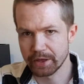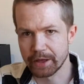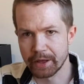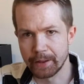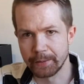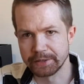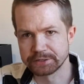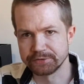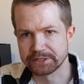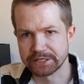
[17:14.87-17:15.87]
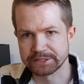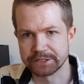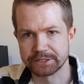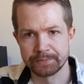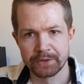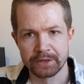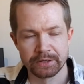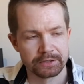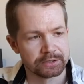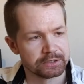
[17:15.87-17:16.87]
it's fantastic,
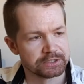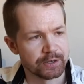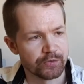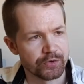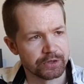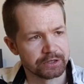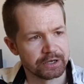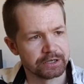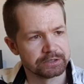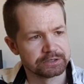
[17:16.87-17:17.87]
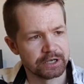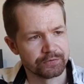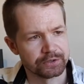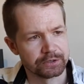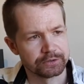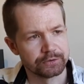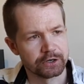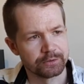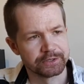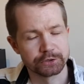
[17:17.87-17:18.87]
something that I definitely
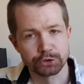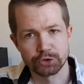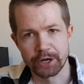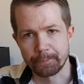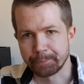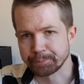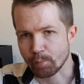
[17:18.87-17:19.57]
recommend you to try.